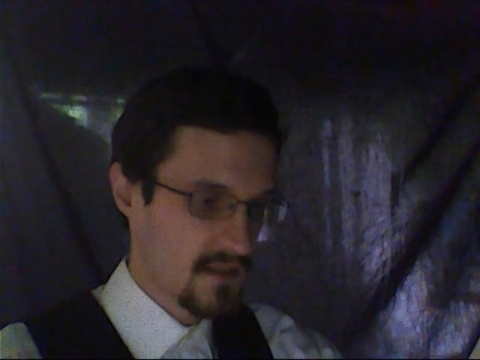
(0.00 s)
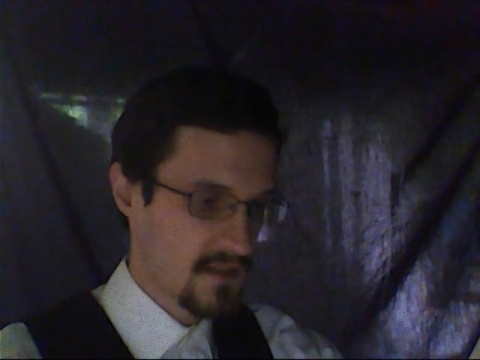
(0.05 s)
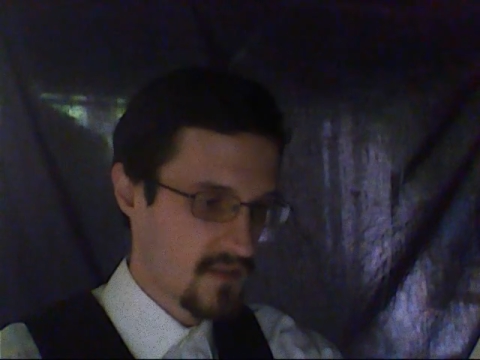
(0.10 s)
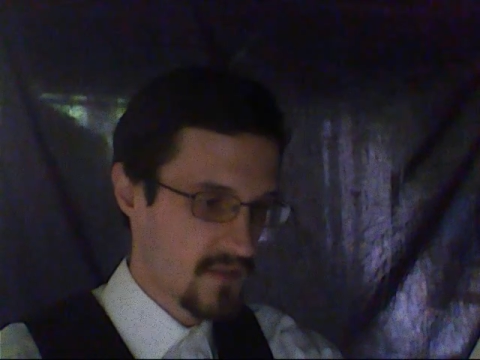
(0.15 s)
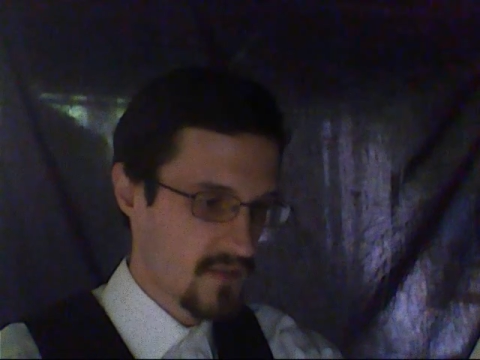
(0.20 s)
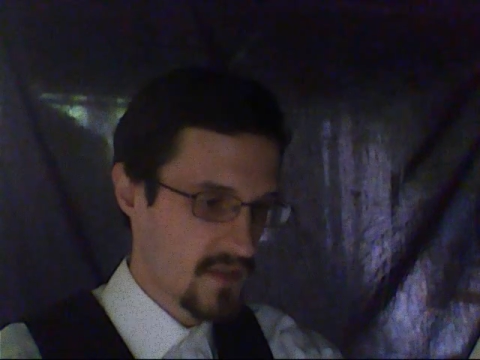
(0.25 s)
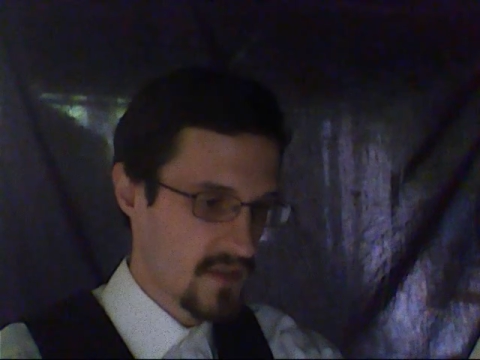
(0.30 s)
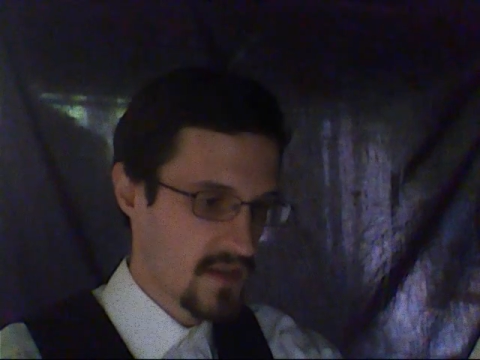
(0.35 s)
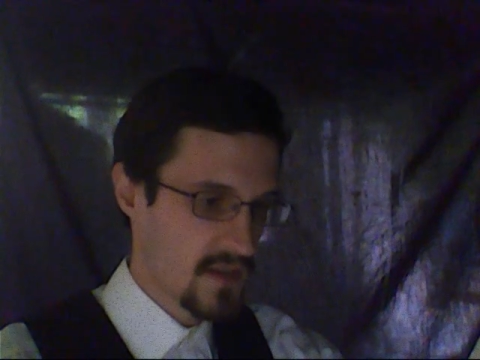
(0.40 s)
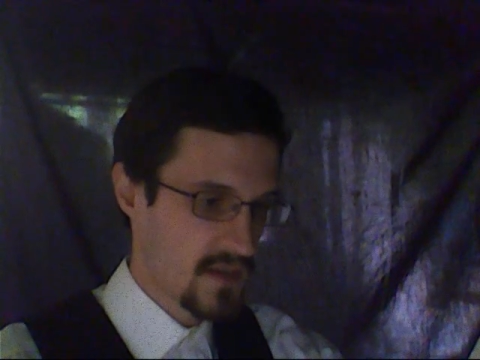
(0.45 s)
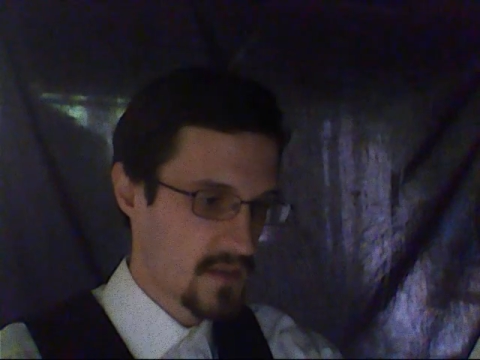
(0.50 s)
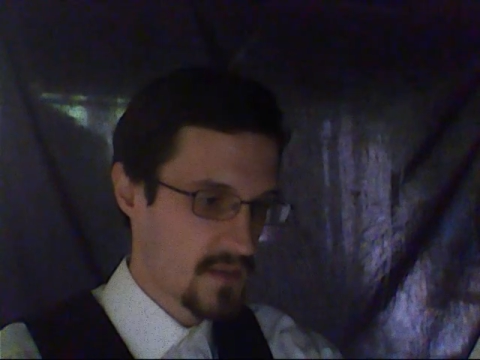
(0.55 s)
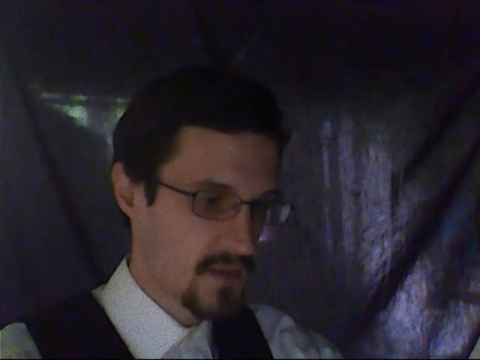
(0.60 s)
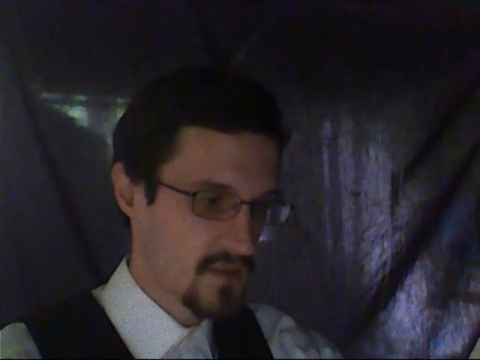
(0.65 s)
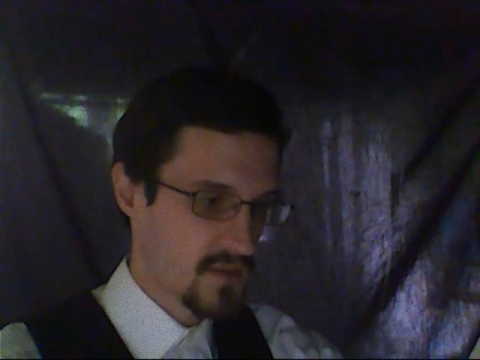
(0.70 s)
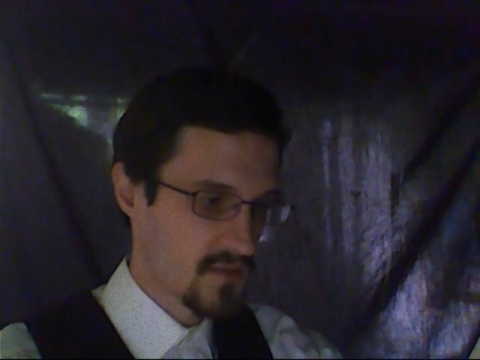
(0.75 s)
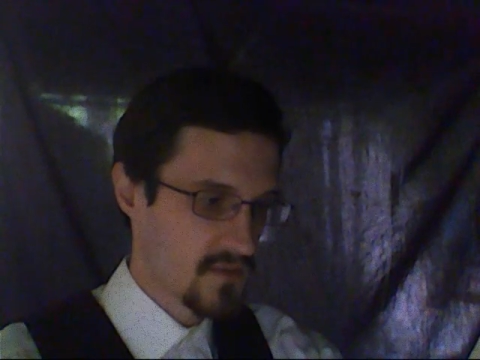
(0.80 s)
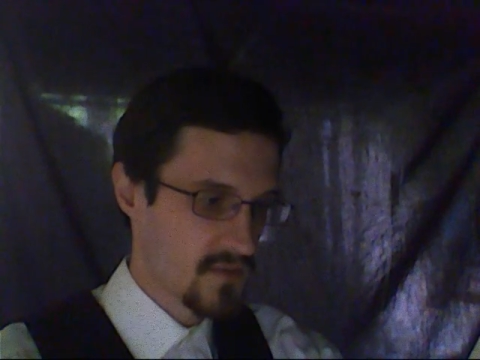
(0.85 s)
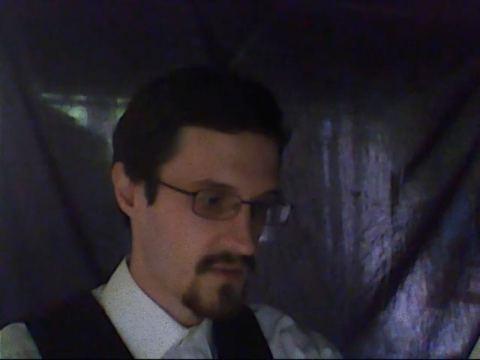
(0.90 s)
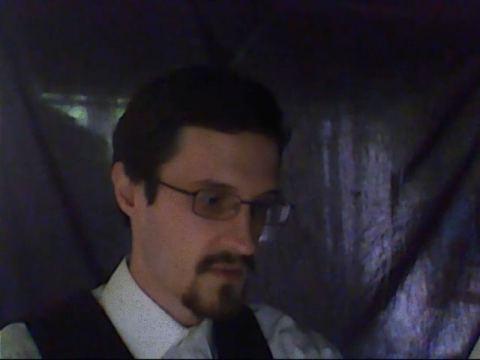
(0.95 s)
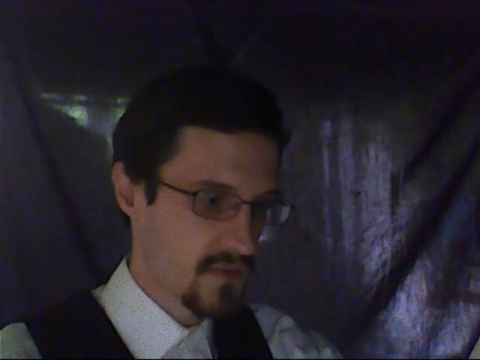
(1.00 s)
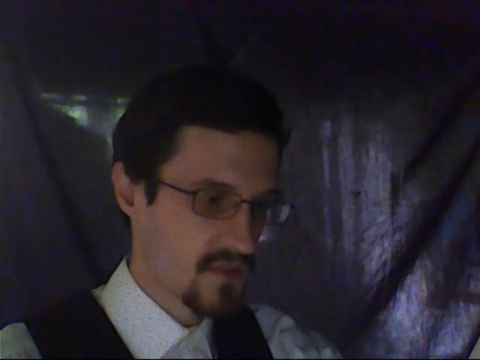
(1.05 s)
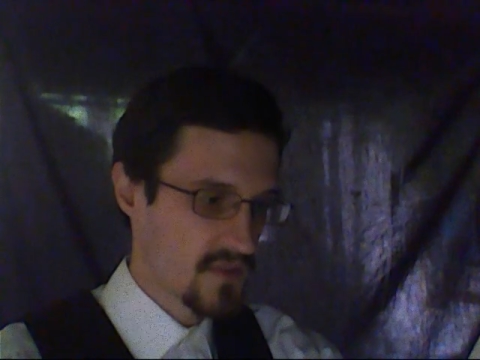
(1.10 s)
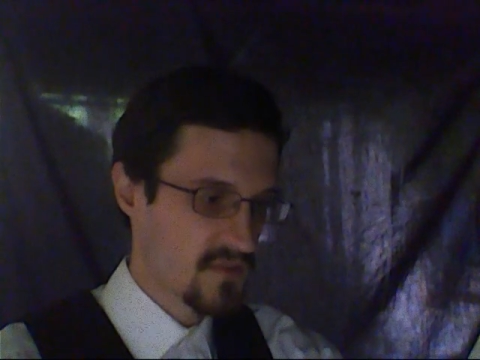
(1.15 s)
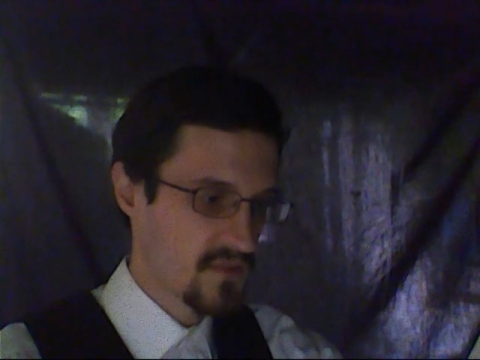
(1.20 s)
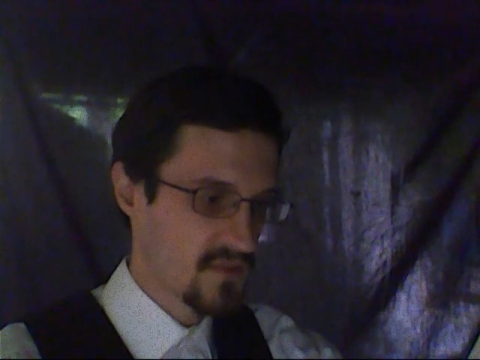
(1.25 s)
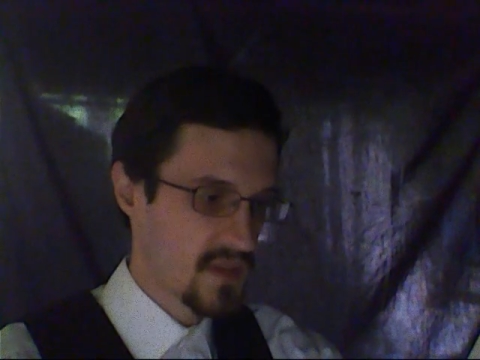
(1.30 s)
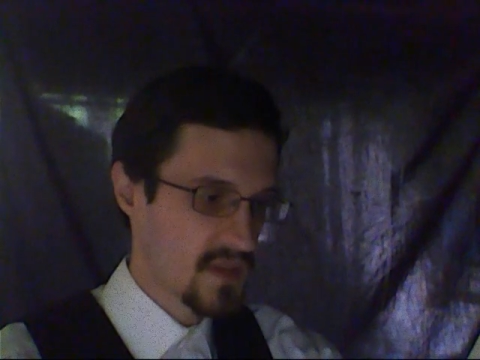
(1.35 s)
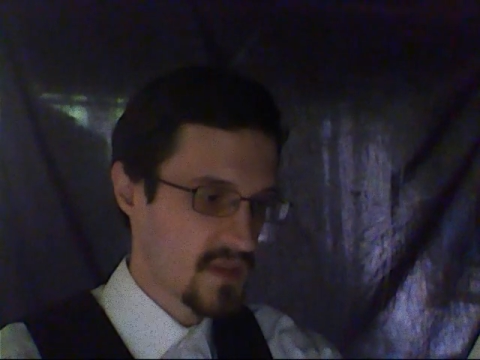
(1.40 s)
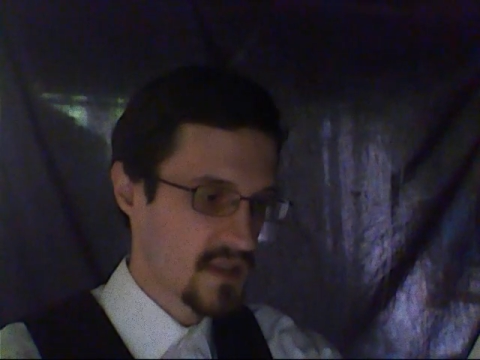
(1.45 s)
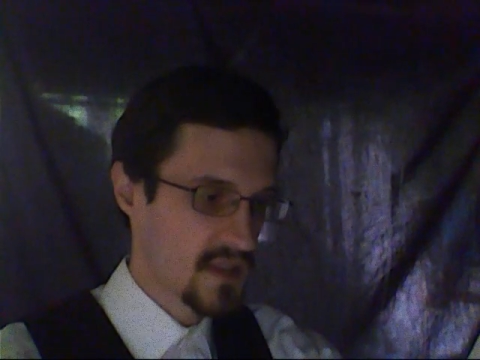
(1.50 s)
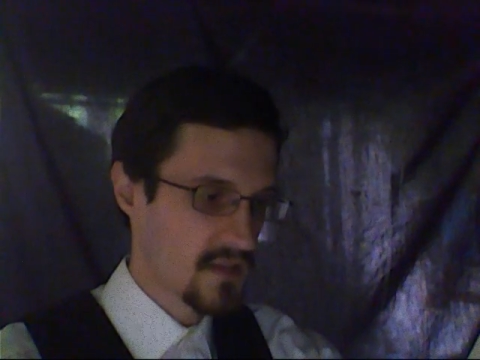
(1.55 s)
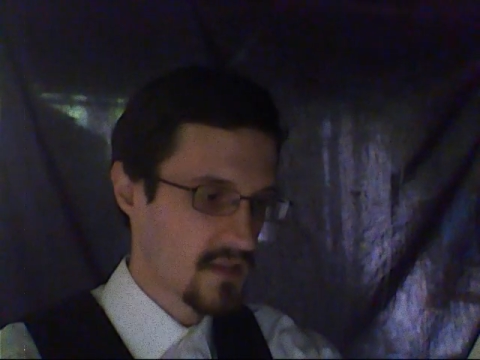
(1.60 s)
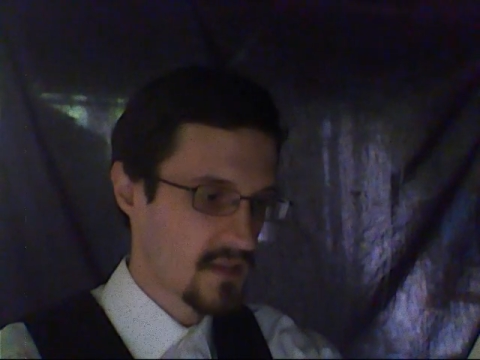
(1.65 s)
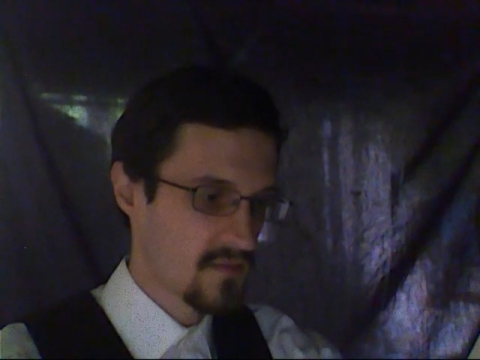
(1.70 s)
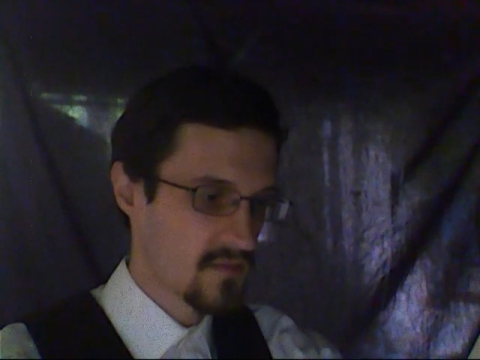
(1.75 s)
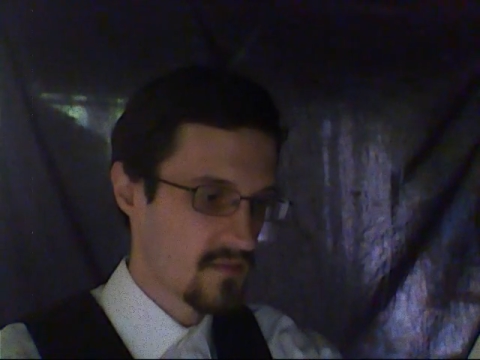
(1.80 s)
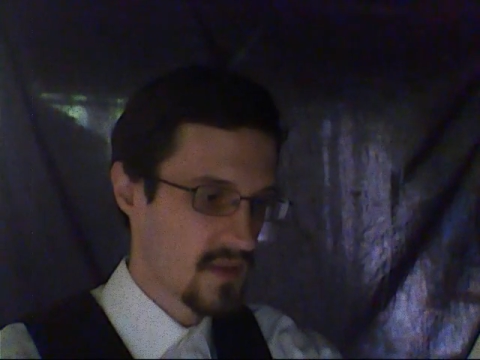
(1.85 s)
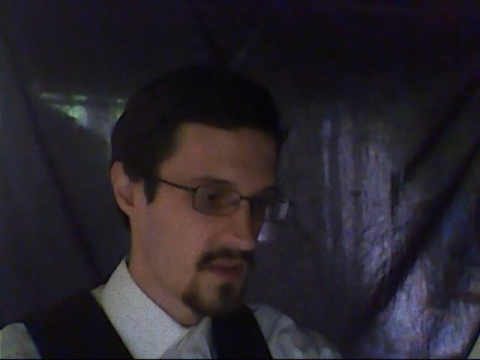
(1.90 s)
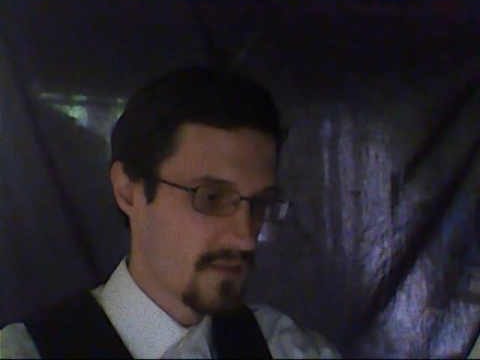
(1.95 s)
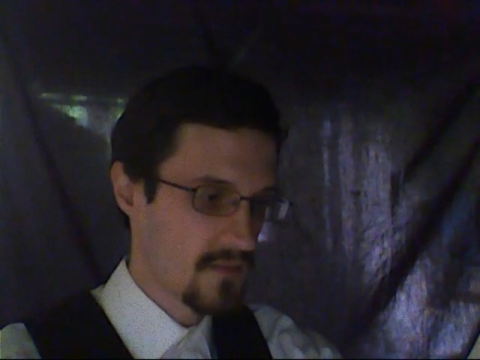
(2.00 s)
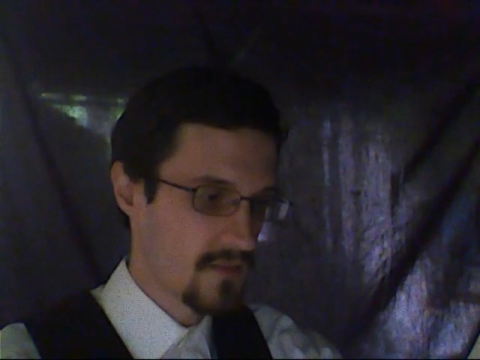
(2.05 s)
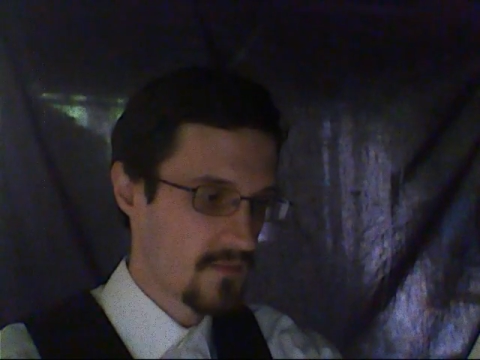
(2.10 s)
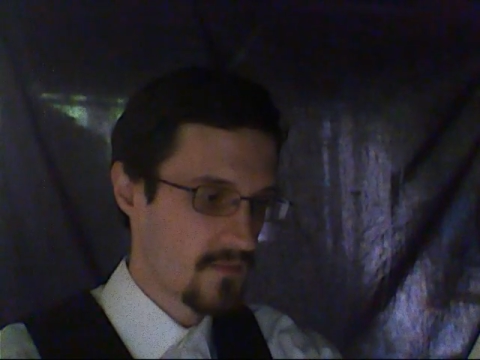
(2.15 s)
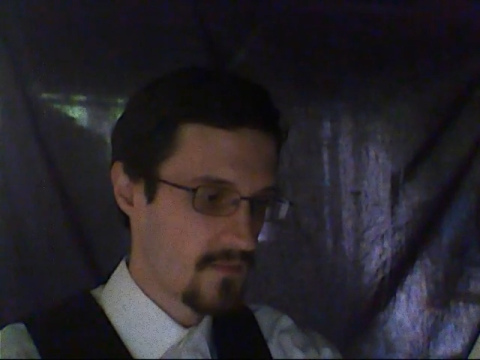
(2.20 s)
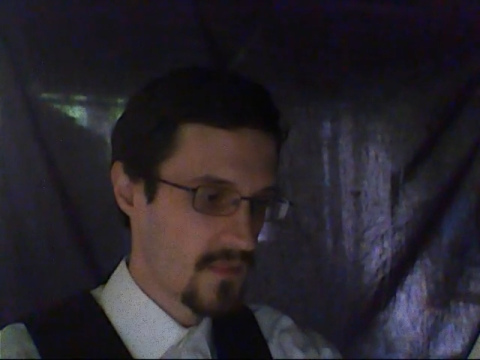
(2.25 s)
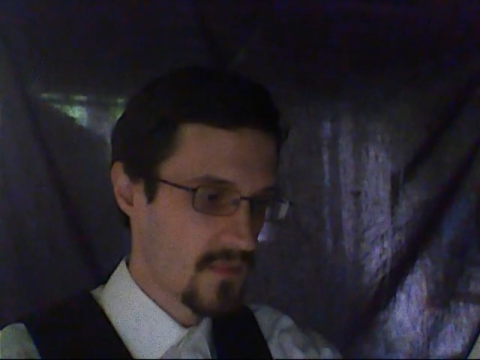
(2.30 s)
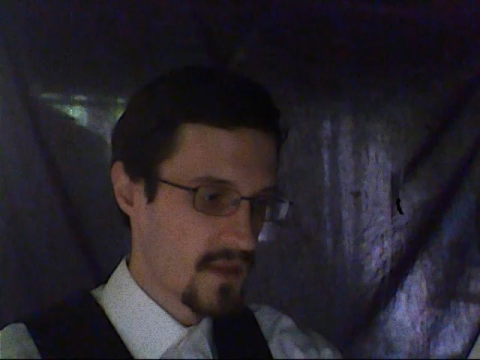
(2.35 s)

and run the gamut from the smuggling of rum